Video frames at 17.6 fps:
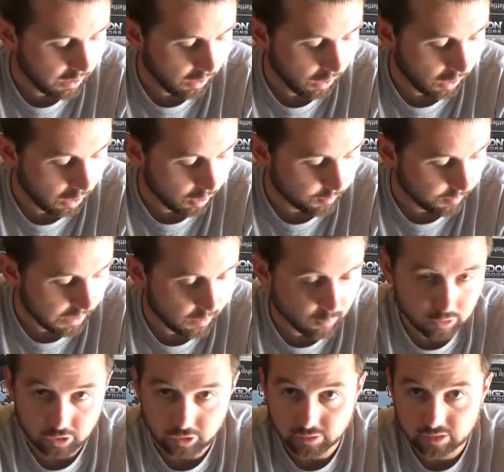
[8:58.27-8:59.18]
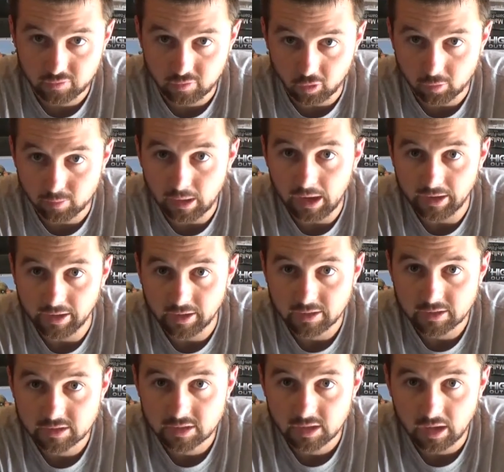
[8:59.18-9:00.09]
I would use full
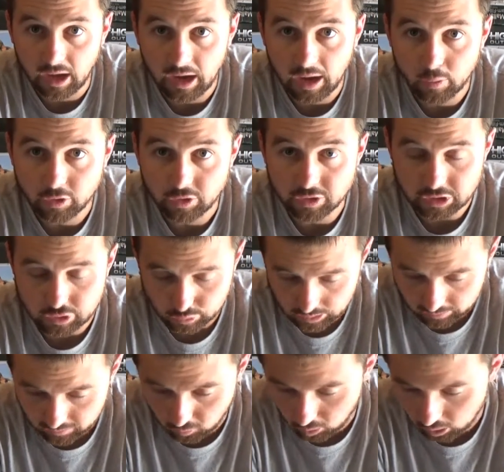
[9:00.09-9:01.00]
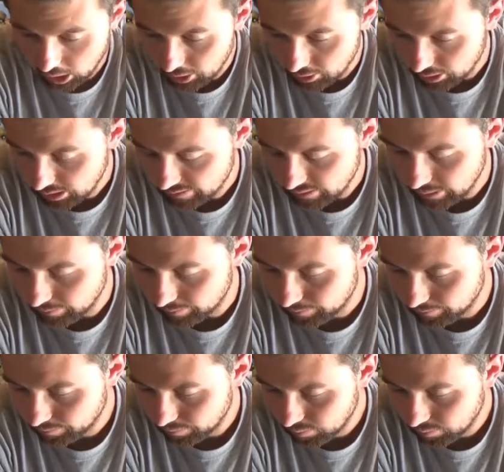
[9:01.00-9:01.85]
bodies. I would use 300 or 400 of them.